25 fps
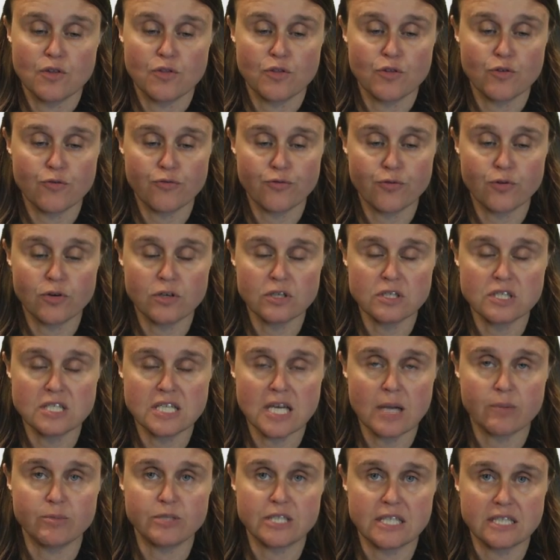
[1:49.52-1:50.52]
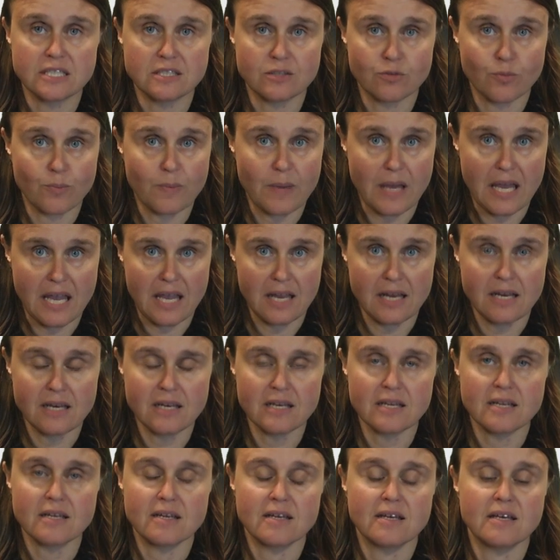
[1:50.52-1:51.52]
The 4 subject
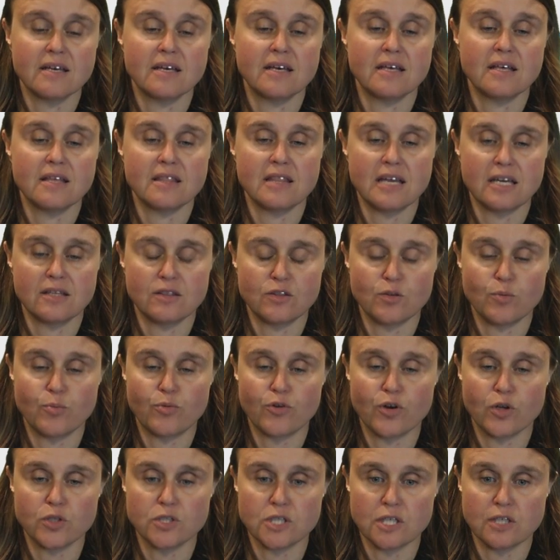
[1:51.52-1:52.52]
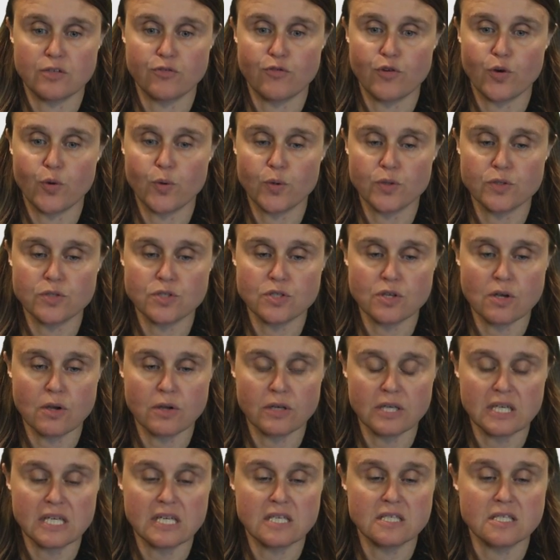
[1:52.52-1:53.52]
domains that the project focuses
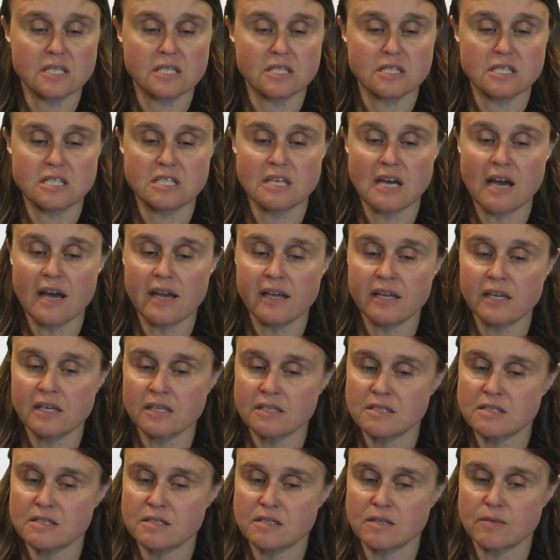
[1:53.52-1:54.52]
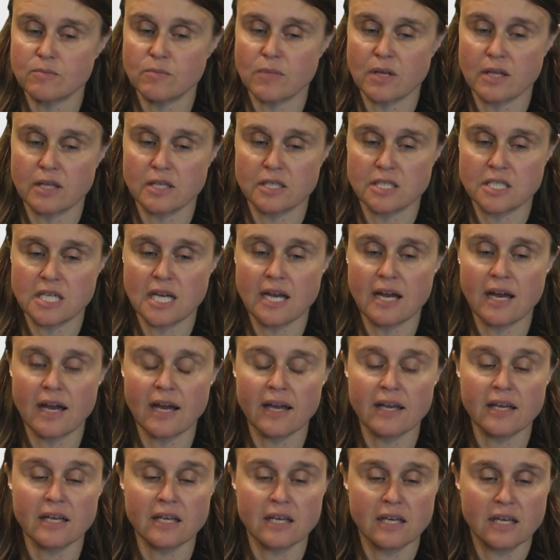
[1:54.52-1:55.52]
on is on science, mother
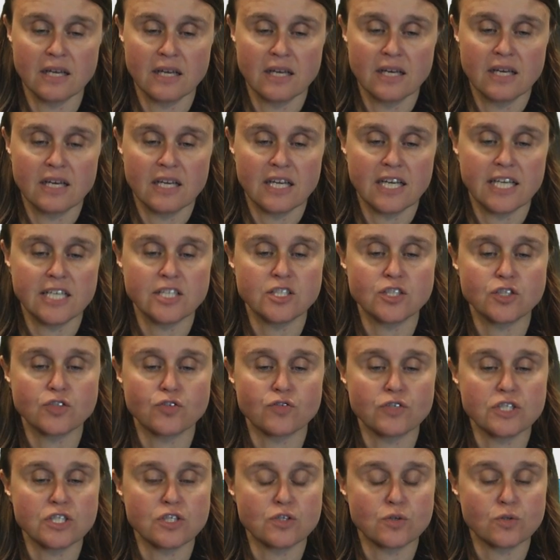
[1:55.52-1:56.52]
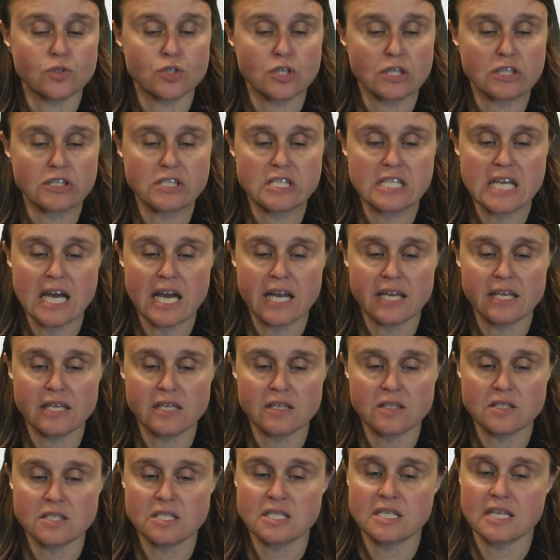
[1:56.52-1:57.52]
tongue, history, social
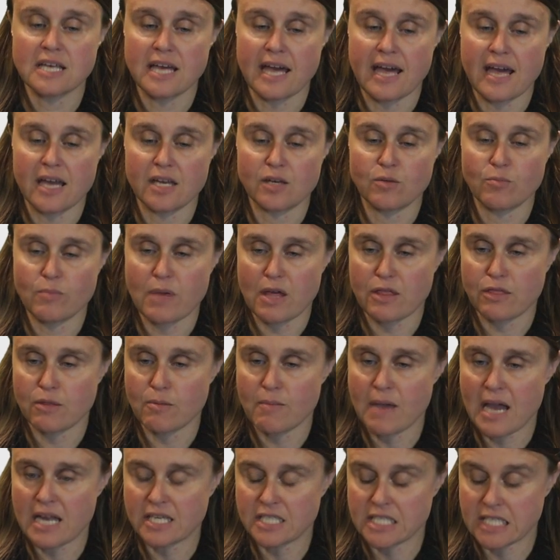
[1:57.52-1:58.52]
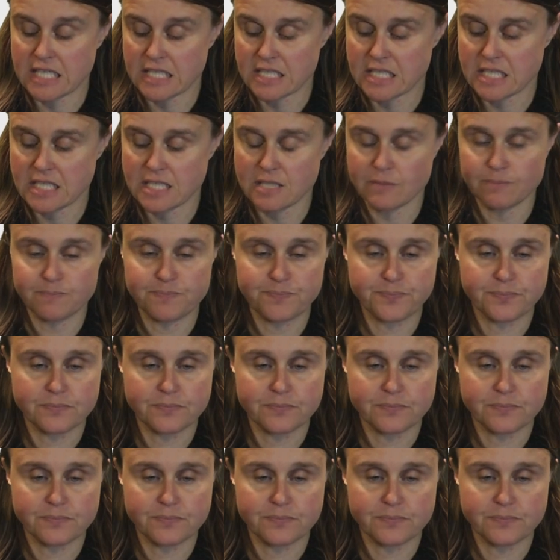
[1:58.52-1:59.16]
science, and mathematics.